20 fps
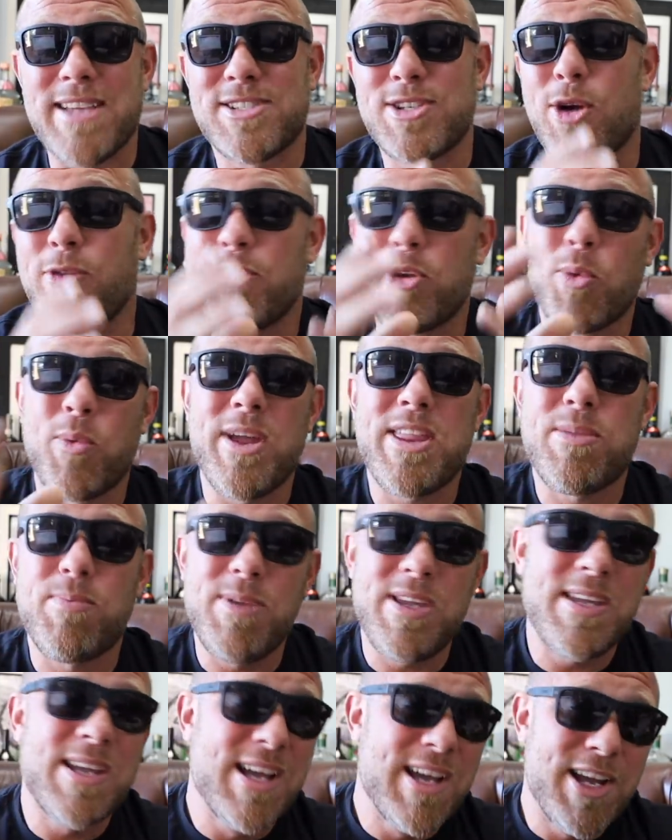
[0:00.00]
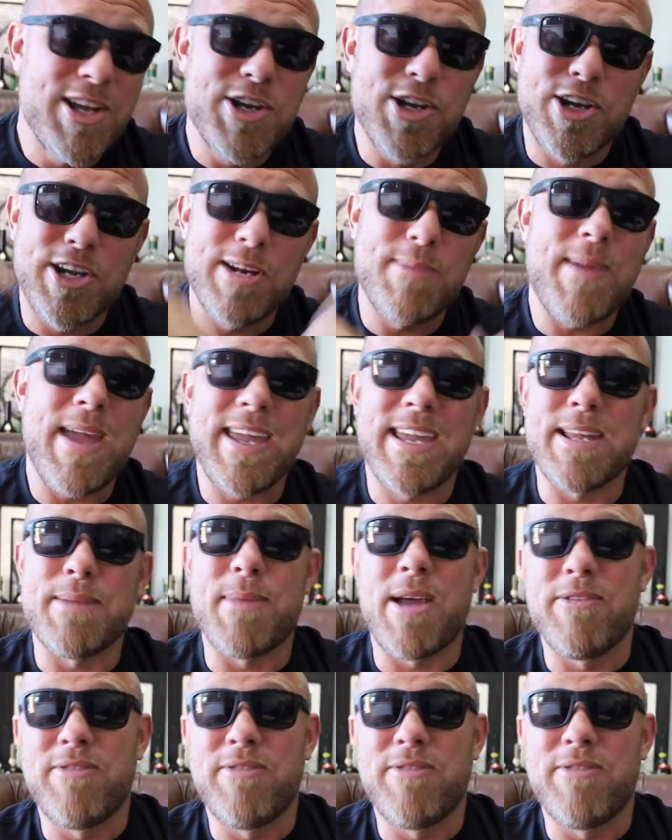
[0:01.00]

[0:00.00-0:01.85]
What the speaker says: So if you're with me, you're gonna make it in my